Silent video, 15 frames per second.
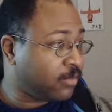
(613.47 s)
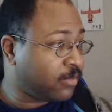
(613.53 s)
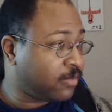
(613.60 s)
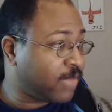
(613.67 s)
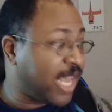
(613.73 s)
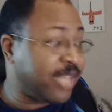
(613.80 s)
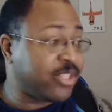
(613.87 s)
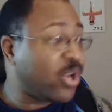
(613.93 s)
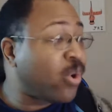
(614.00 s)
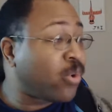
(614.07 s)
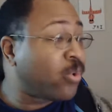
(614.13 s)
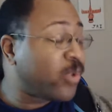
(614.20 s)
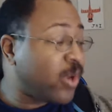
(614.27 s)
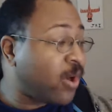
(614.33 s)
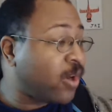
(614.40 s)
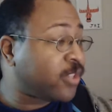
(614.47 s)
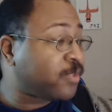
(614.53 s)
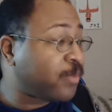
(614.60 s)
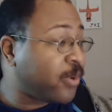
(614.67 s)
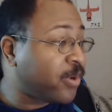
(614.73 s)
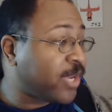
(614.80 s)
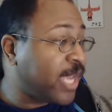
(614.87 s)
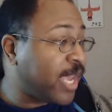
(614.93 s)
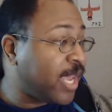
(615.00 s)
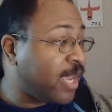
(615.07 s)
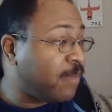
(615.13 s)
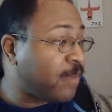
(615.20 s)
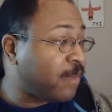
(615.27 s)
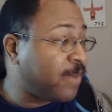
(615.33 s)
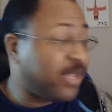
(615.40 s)
And total yards per game,
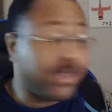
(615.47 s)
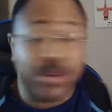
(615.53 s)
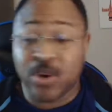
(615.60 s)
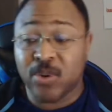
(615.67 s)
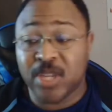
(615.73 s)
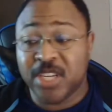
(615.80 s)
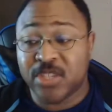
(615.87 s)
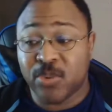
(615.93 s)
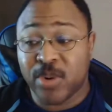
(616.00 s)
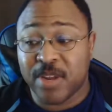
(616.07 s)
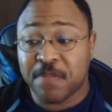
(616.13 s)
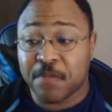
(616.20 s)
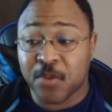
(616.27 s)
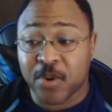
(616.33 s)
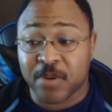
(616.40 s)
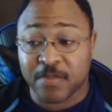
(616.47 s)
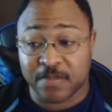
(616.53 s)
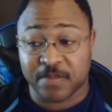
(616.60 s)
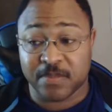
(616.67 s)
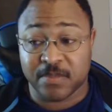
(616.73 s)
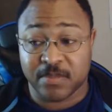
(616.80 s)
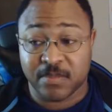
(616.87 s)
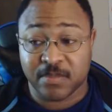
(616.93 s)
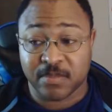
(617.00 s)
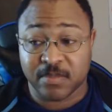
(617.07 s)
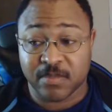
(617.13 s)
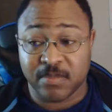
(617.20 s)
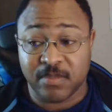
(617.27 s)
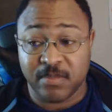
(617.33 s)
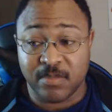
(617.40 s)
I mean, they're only 24th.
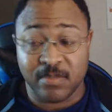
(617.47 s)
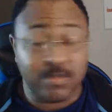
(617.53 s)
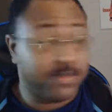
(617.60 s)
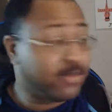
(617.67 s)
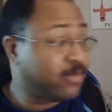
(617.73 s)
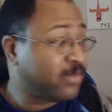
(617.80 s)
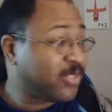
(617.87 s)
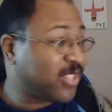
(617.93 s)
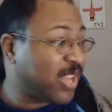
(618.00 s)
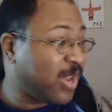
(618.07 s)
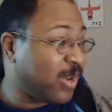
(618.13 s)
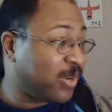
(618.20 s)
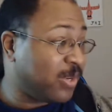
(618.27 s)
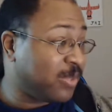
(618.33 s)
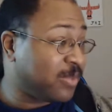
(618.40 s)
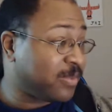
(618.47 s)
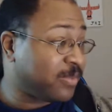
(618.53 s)
So